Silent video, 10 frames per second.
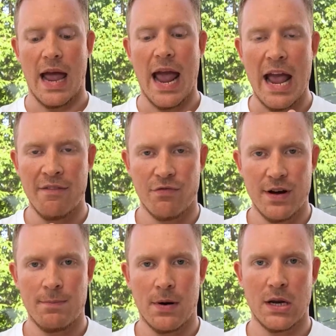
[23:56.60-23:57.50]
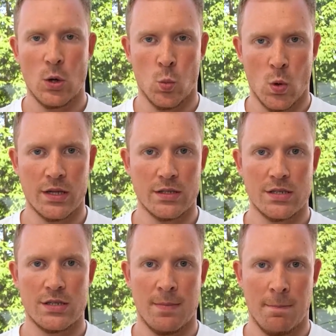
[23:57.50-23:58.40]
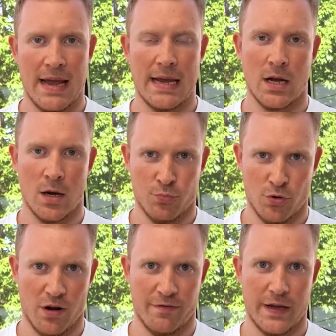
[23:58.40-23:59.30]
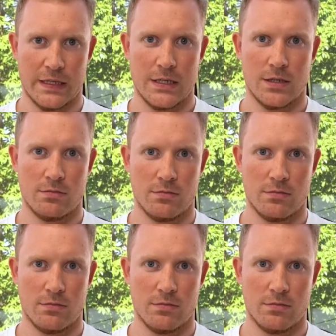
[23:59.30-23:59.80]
Everybody wants to make a profit.